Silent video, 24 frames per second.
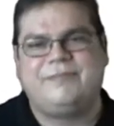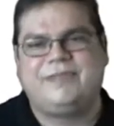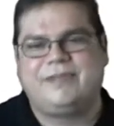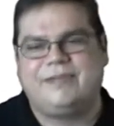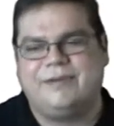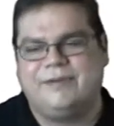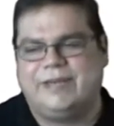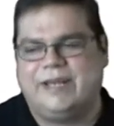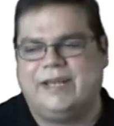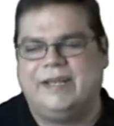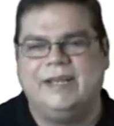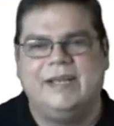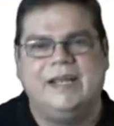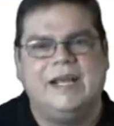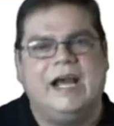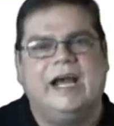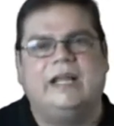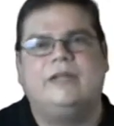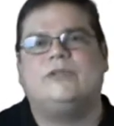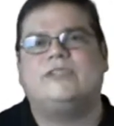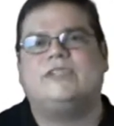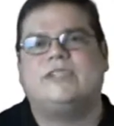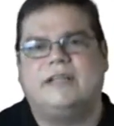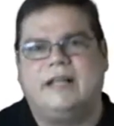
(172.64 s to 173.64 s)
Okay,
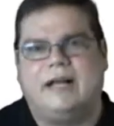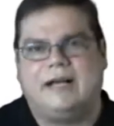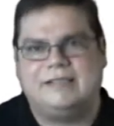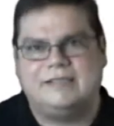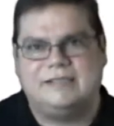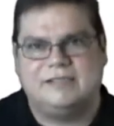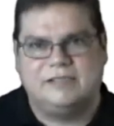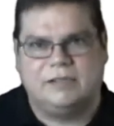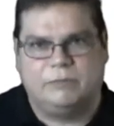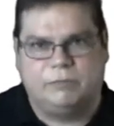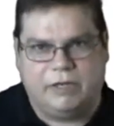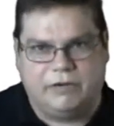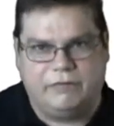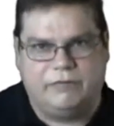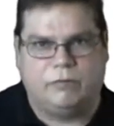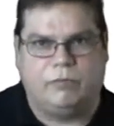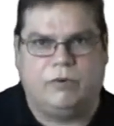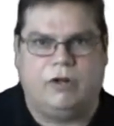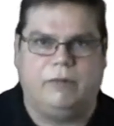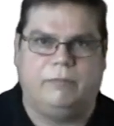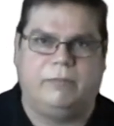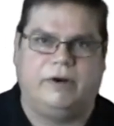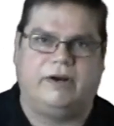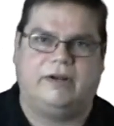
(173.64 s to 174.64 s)
and there's classes above the
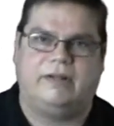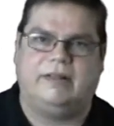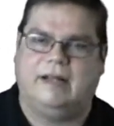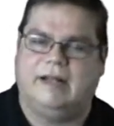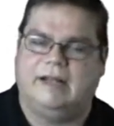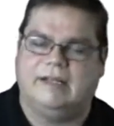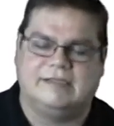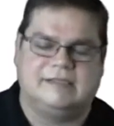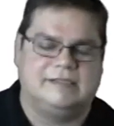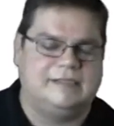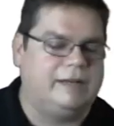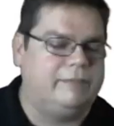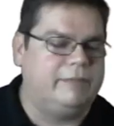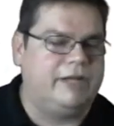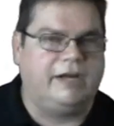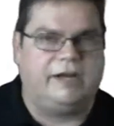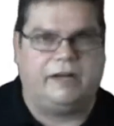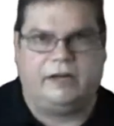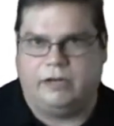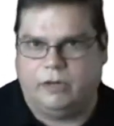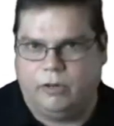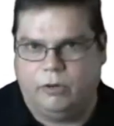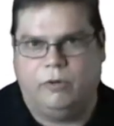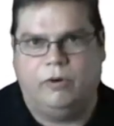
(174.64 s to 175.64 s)
Walmart class, and I'm not
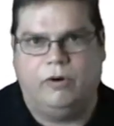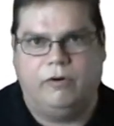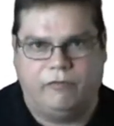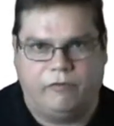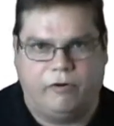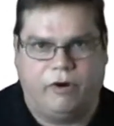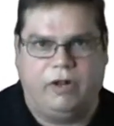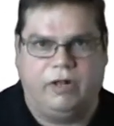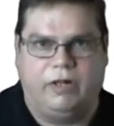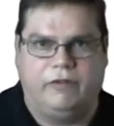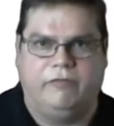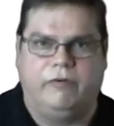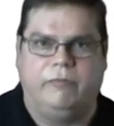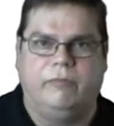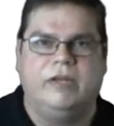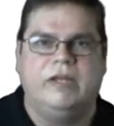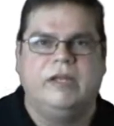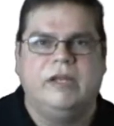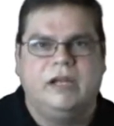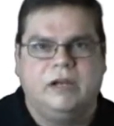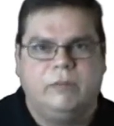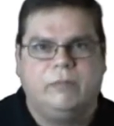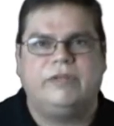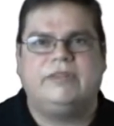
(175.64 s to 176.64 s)
going to go over all of them,
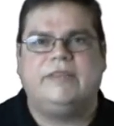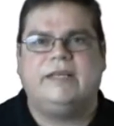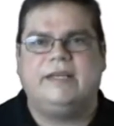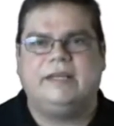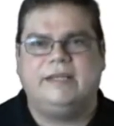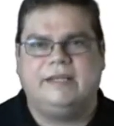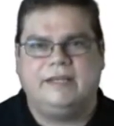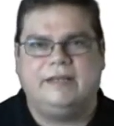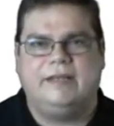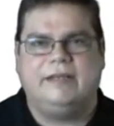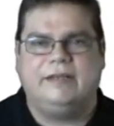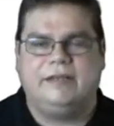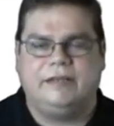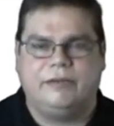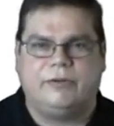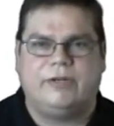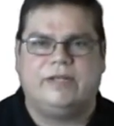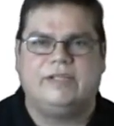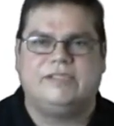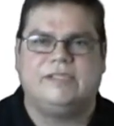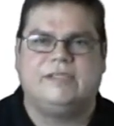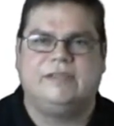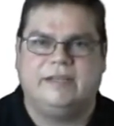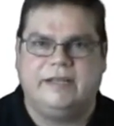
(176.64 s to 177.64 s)
but they get
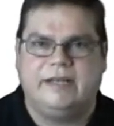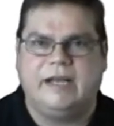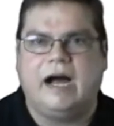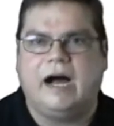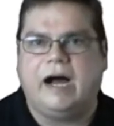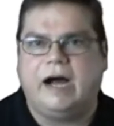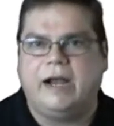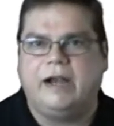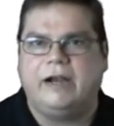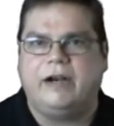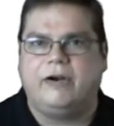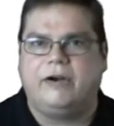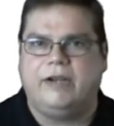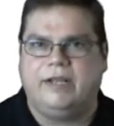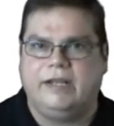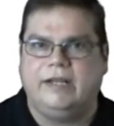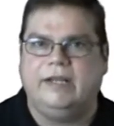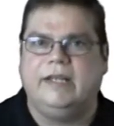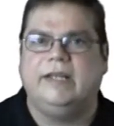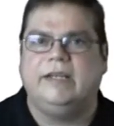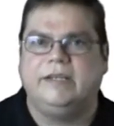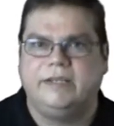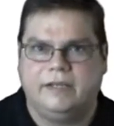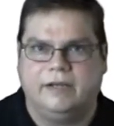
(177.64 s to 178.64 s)
increasingly higher
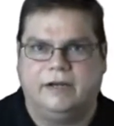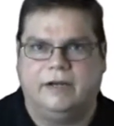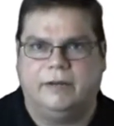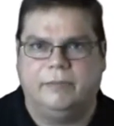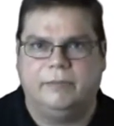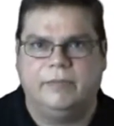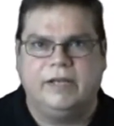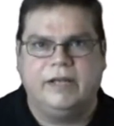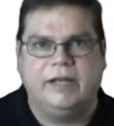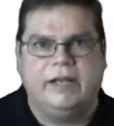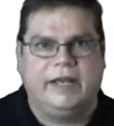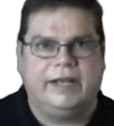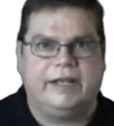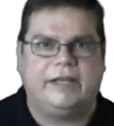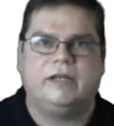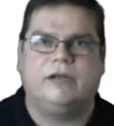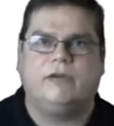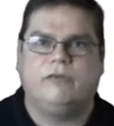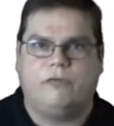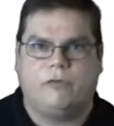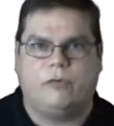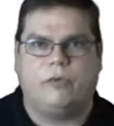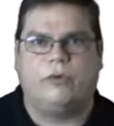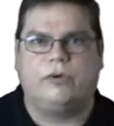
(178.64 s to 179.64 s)
in income and can
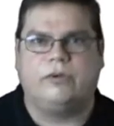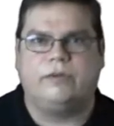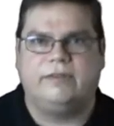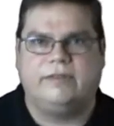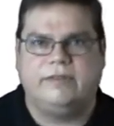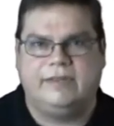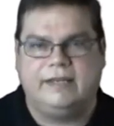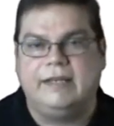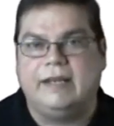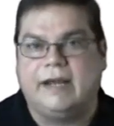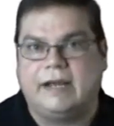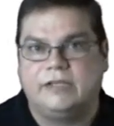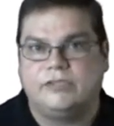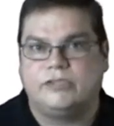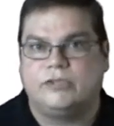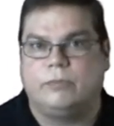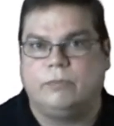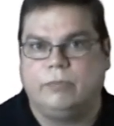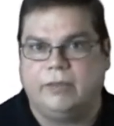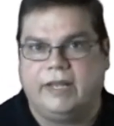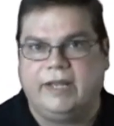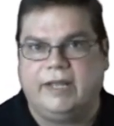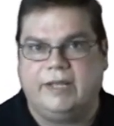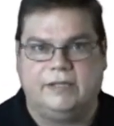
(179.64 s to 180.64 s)
afford the nicer
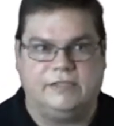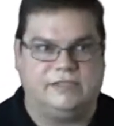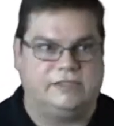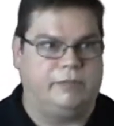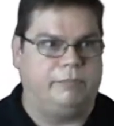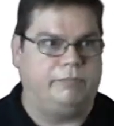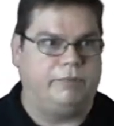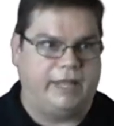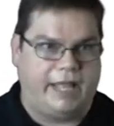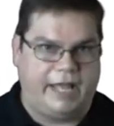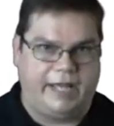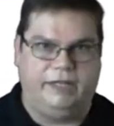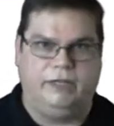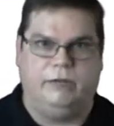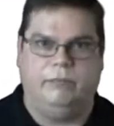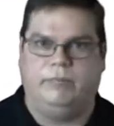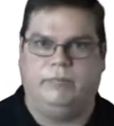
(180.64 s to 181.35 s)
plans, the platinum